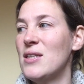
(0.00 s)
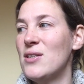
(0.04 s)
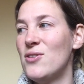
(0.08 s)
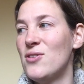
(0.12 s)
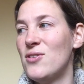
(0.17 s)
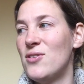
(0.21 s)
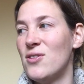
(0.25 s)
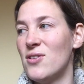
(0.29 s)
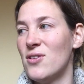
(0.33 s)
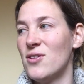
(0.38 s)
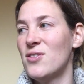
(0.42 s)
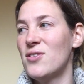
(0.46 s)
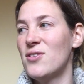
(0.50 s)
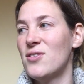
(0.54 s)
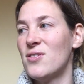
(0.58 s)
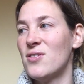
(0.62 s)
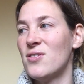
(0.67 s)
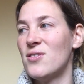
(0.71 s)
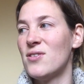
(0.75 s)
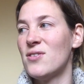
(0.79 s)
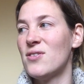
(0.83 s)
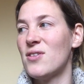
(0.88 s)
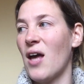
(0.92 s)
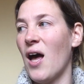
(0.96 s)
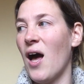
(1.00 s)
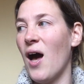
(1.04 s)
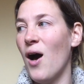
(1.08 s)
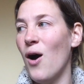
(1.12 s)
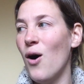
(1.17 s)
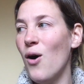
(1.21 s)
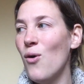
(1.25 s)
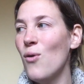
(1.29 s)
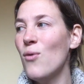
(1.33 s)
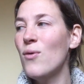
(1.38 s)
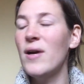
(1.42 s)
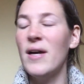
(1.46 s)
injustice.
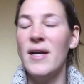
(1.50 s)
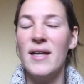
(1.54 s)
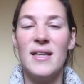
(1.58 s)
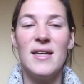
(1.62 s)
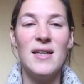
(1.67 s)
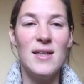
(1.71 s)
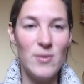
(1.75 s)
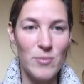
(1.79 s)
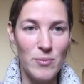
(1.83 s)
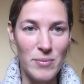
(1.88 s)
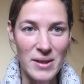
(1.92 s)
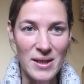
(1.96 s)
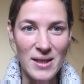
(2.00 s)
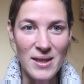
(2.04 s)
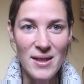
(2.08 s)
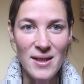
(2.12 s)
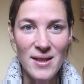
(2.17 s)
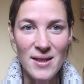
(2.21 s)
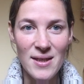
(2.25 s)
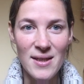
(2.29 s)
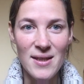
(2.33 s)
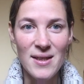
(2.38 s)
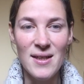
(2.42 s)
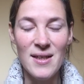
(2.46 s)
How can it be